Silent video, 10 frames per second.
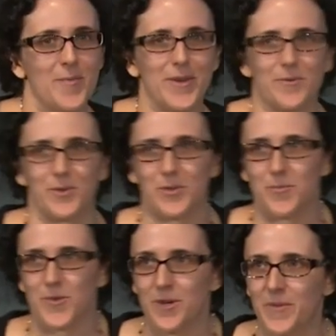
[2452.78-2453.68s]
but it was
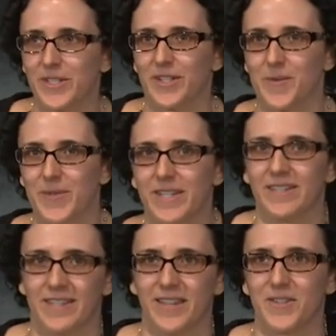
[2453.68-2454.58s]
pretty much a complete
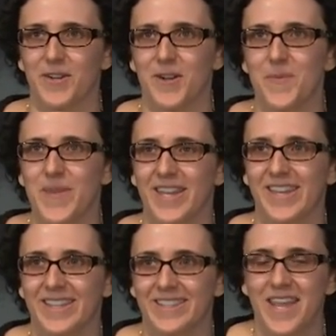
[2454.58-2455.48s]
disaster
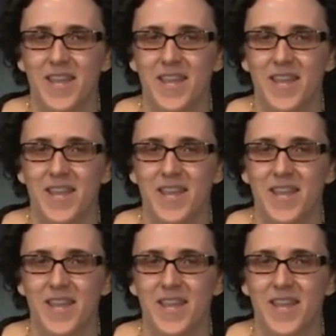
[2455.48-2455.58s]
because